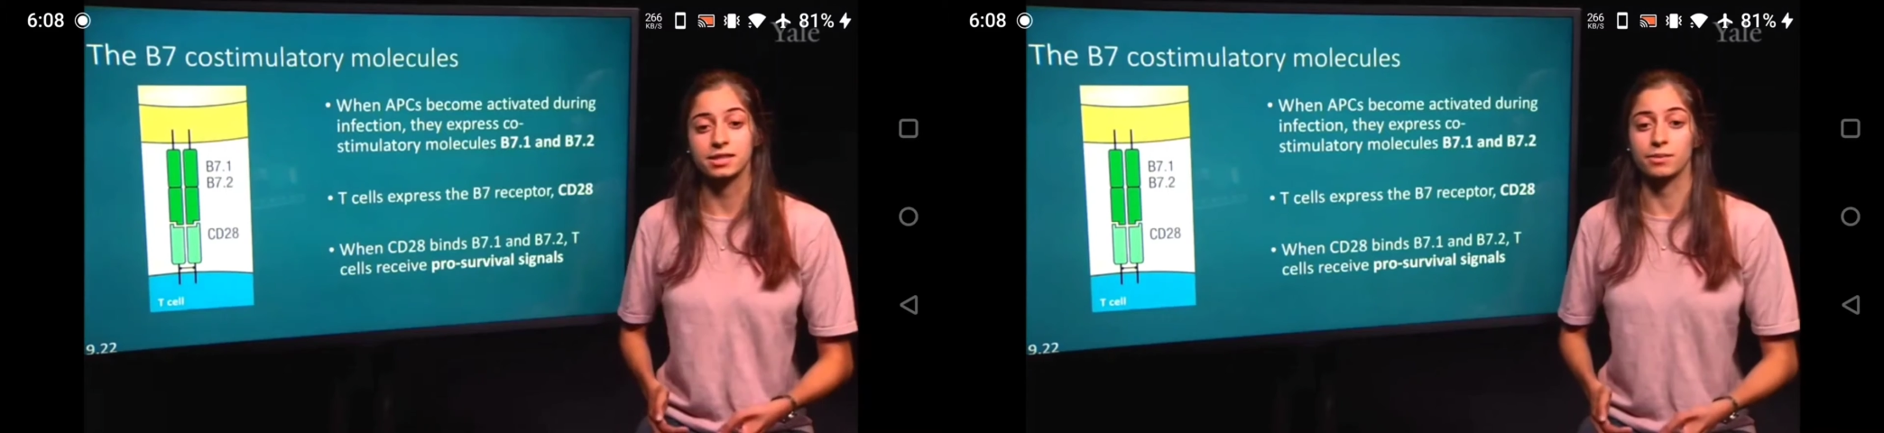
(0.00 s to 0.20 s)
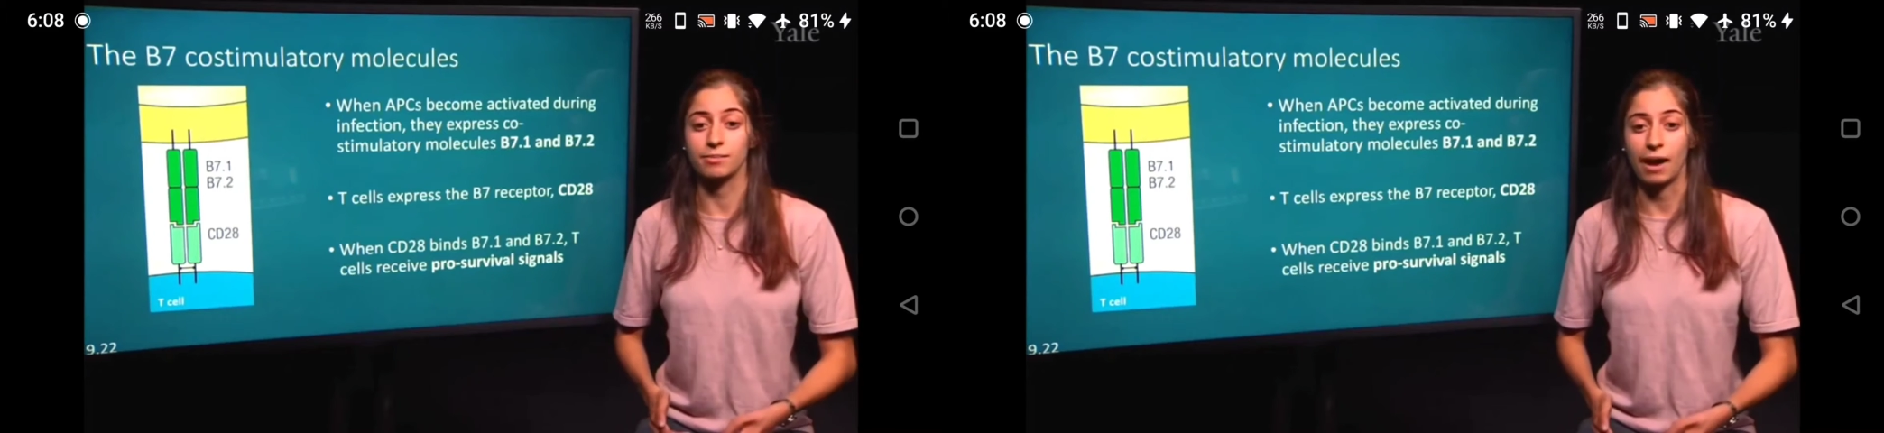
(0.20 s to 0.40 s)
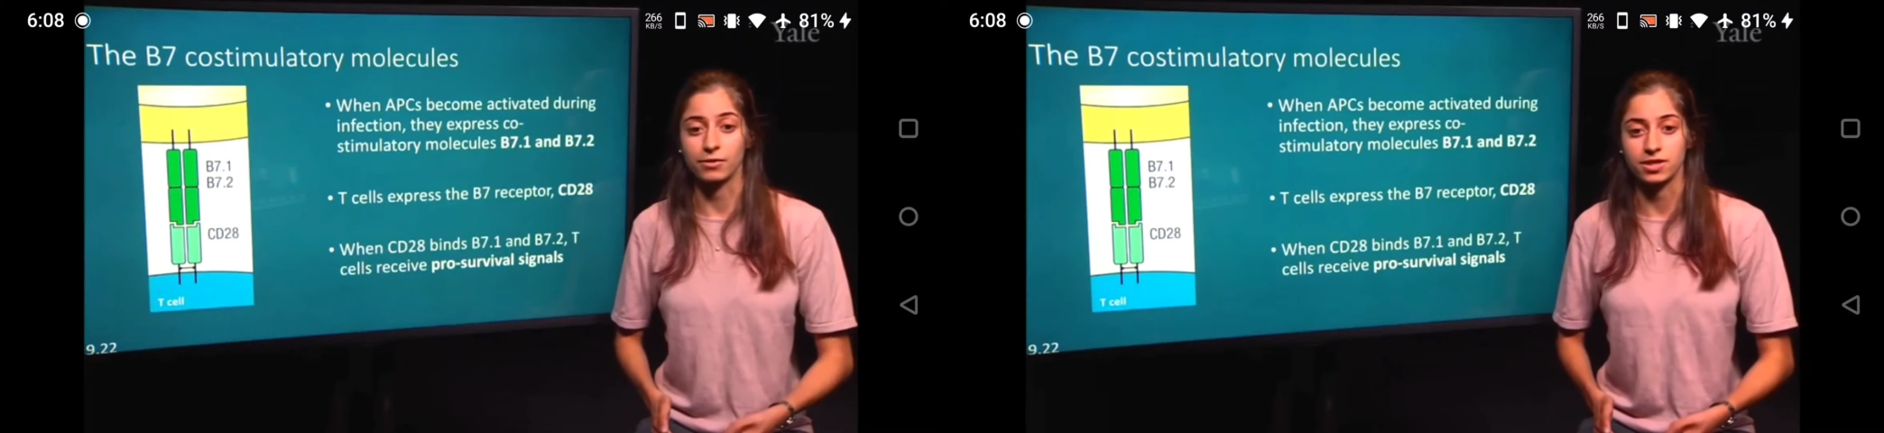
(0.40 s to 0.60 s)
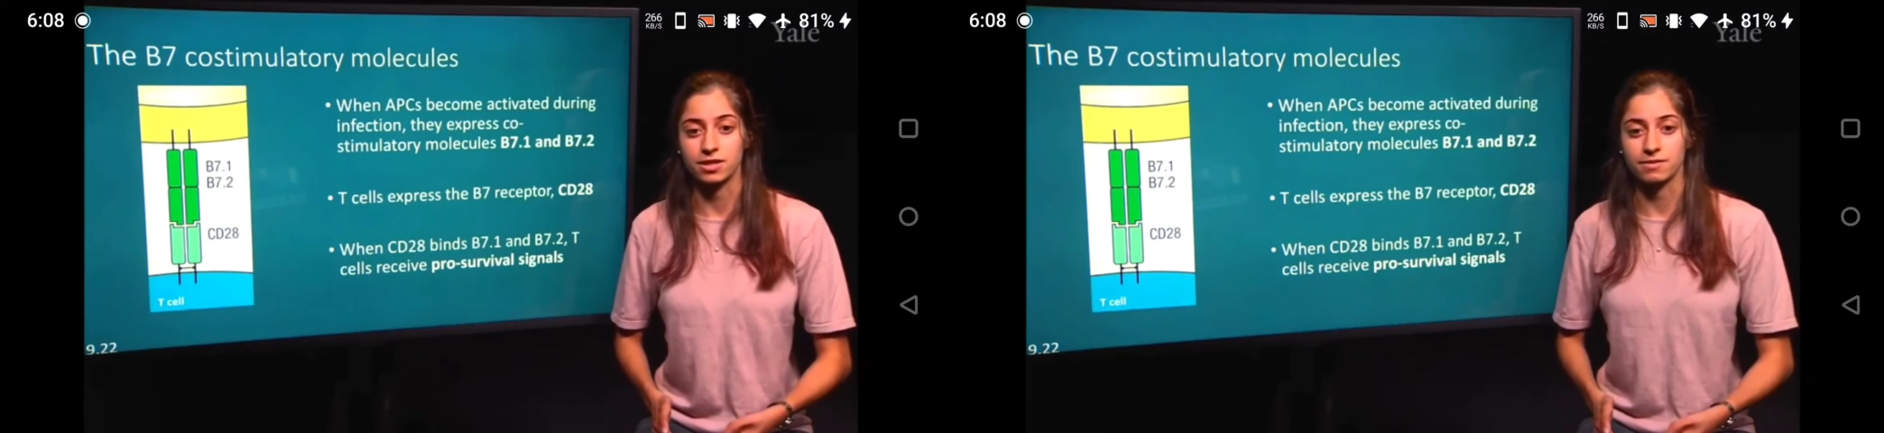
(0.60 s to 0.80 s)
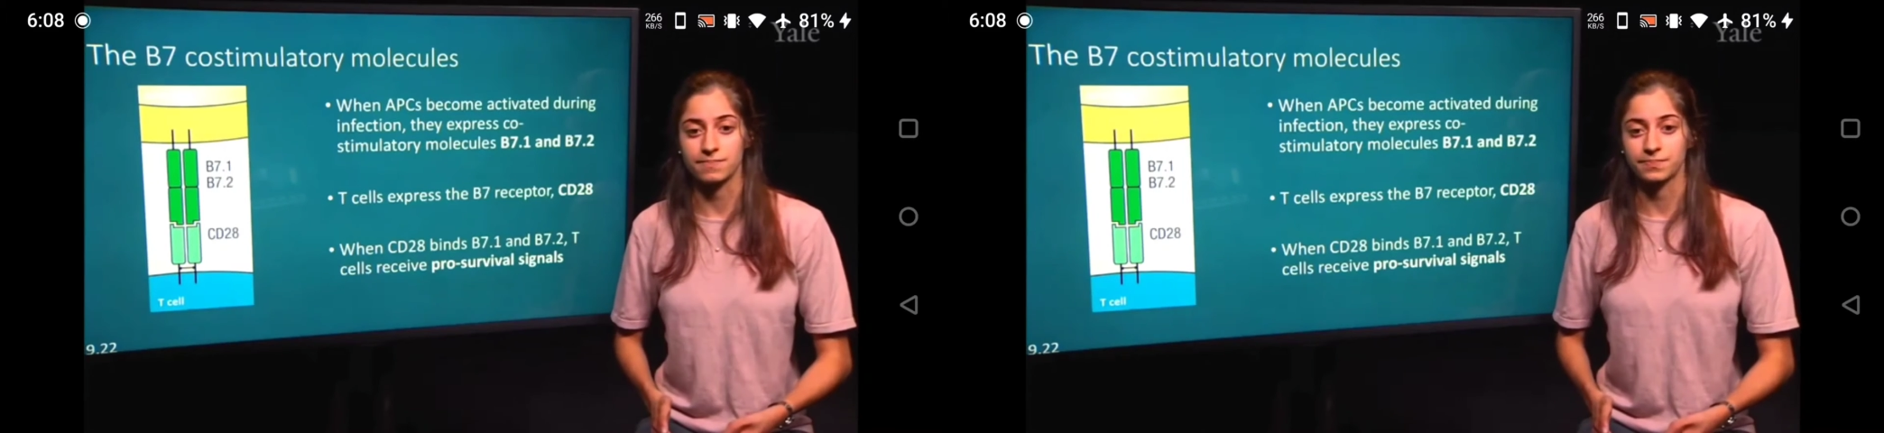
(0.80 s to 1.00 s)
When
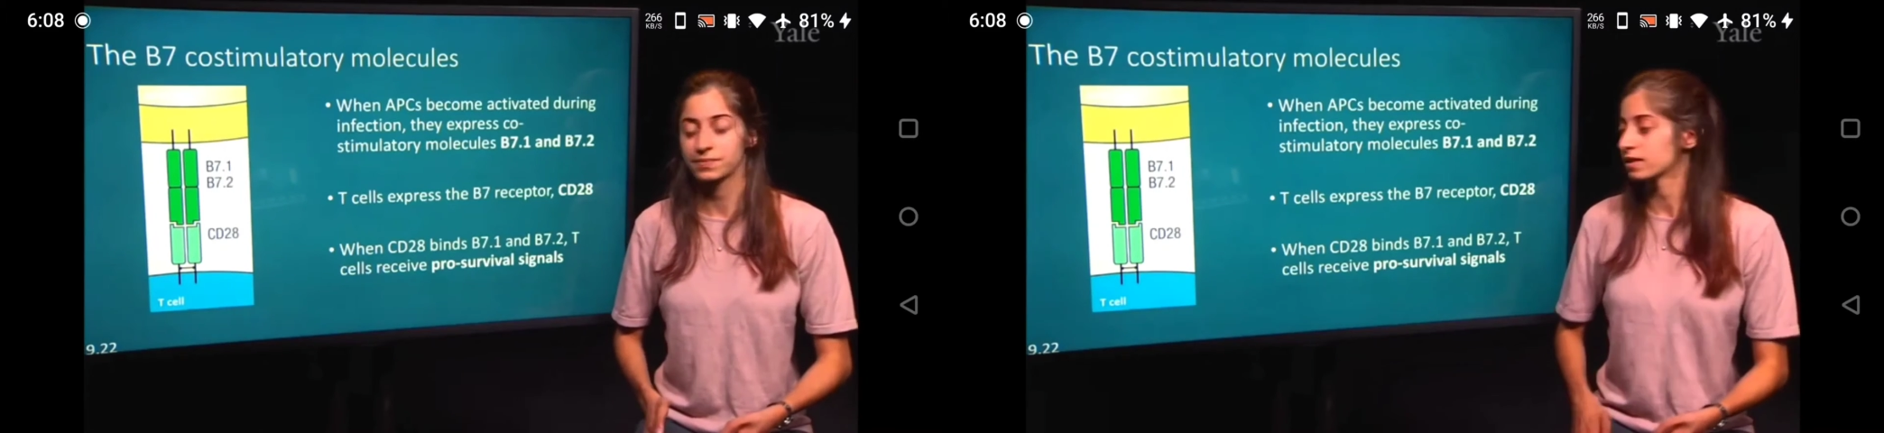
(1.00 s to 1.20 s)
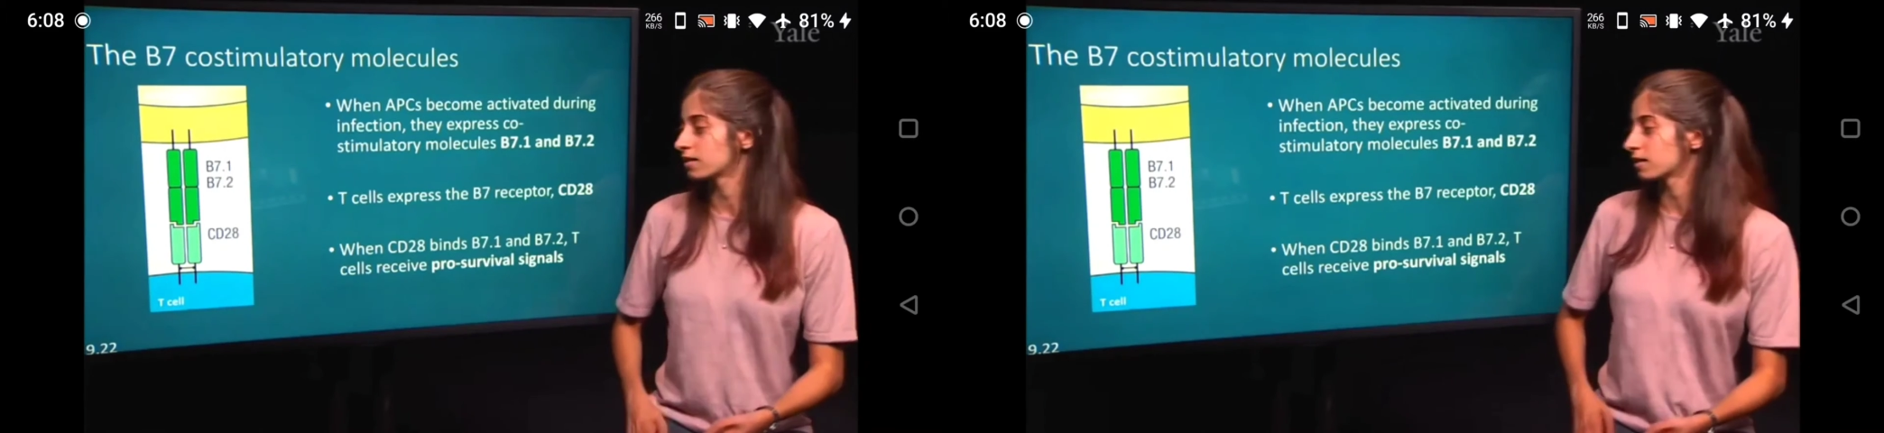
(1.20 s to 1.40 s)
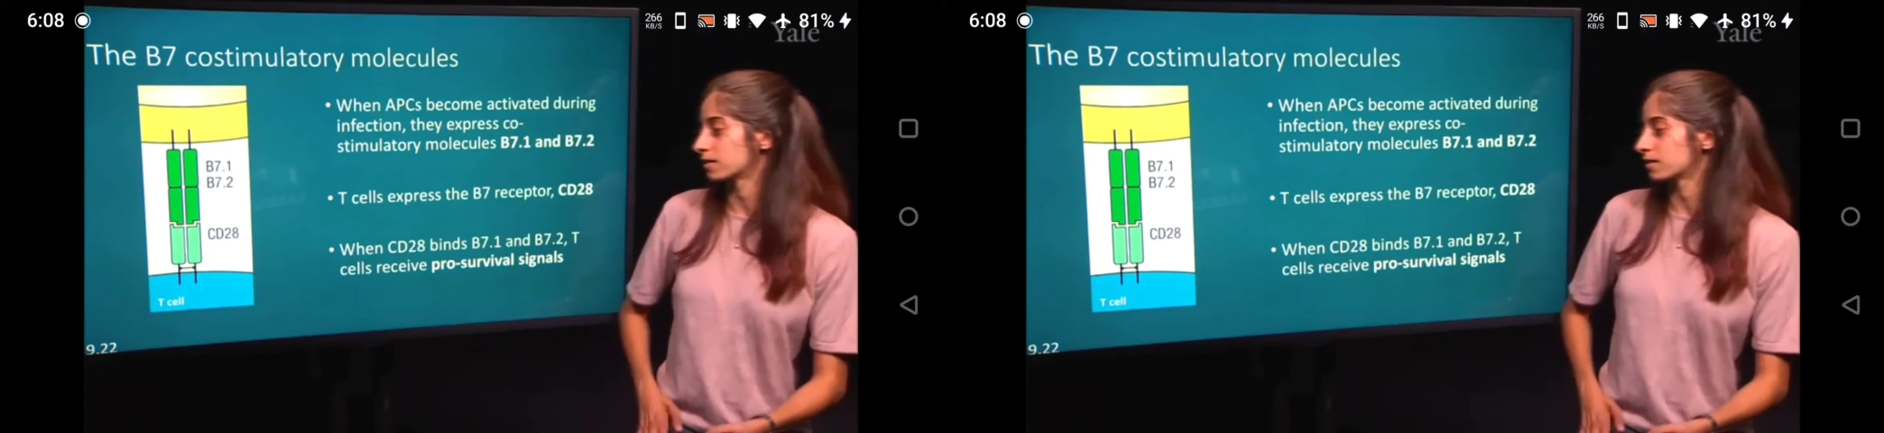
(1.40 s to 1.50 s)
CD28